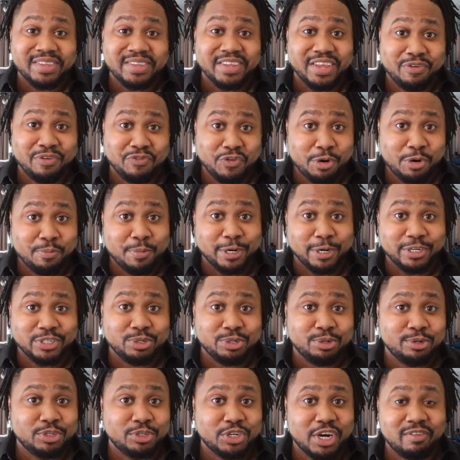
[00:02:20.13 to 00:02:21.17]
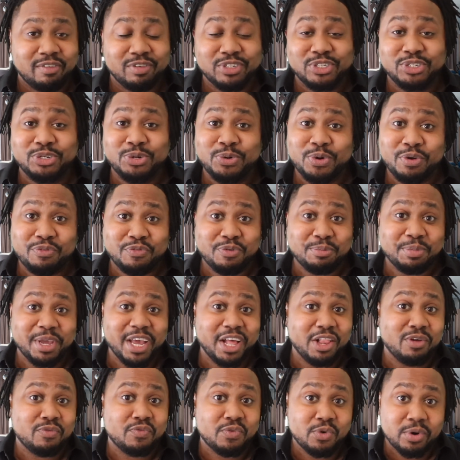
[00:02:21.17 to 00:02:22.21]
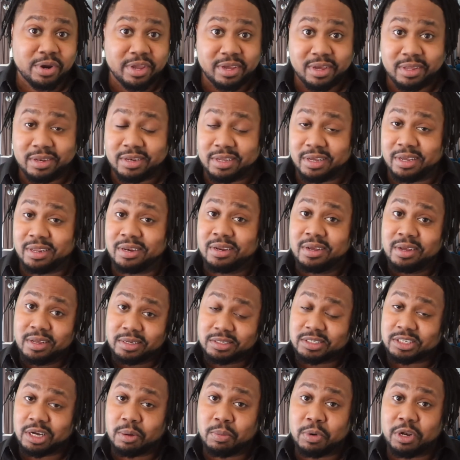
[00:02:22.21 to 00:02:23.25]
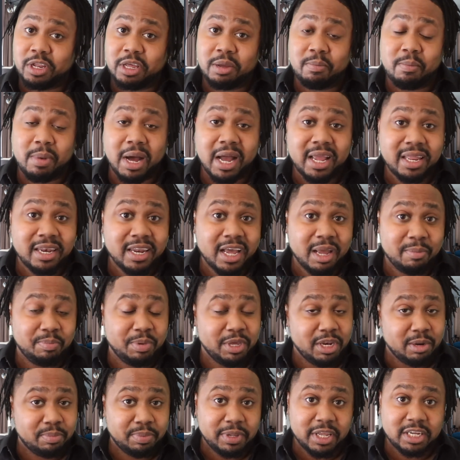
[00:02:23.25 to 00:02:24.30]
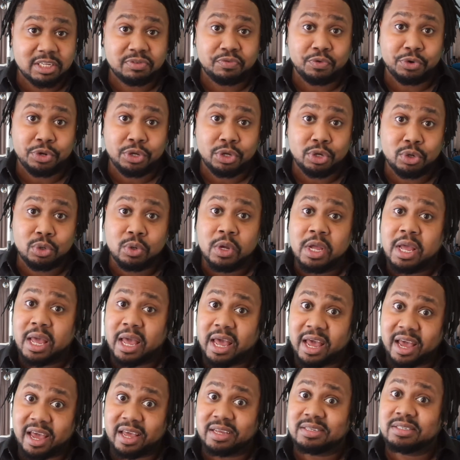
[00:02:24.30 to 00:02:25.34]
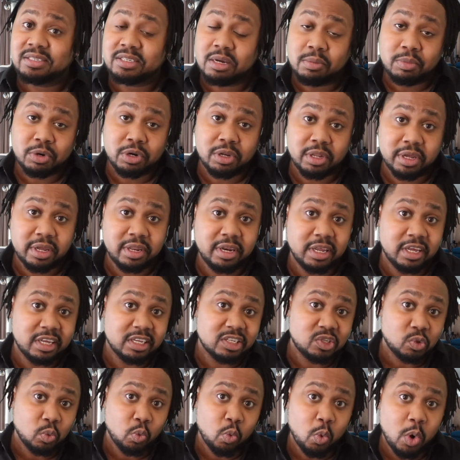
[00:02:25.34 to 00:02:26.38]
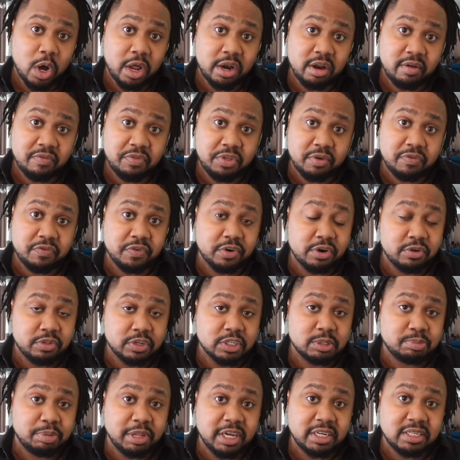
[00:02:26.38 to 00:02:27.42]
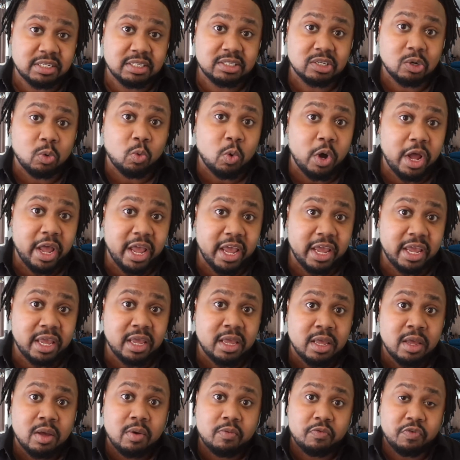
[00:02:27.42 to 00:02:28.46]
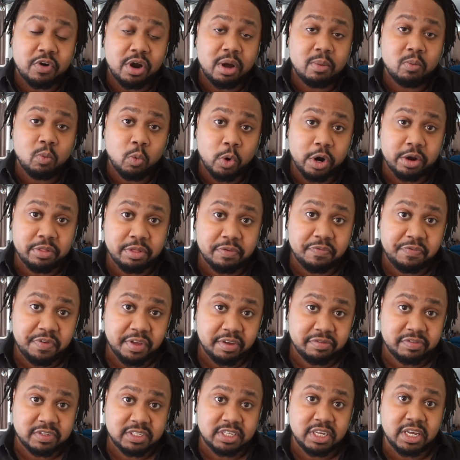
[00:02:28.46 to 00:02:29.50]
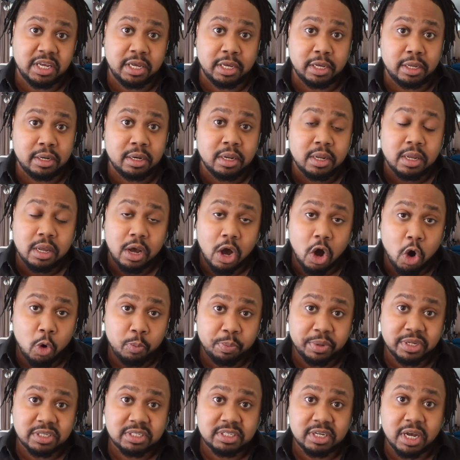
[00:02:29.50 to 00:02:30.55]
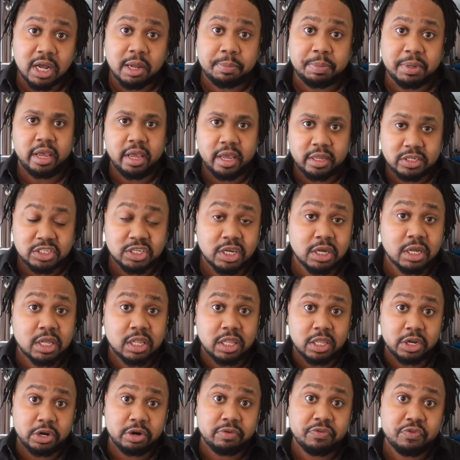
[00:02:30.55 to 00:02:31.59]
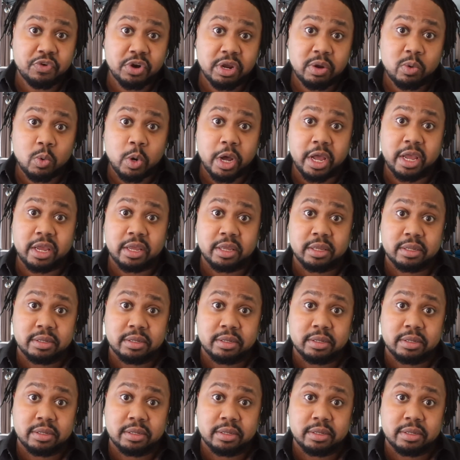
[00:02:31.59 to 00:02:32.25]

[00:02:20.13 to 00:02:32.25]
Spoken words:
If you're a person who travels to and from California, then Summerlin might not be the place for you, as Summerlin is one of the furthest places away from where the 15 opens up into a clear freeway.